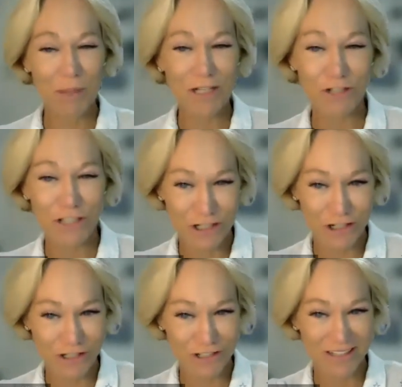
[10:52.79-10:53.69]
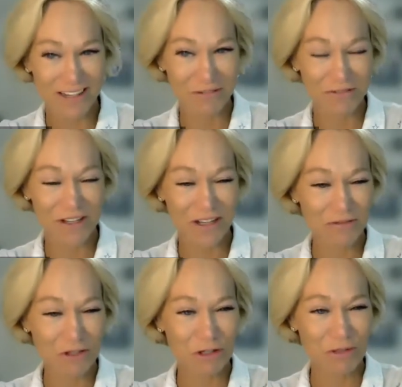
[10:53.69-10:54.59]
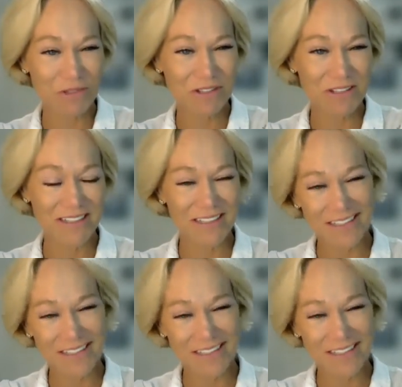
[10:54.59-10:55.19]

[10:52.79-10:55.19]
Petri dishes of germs.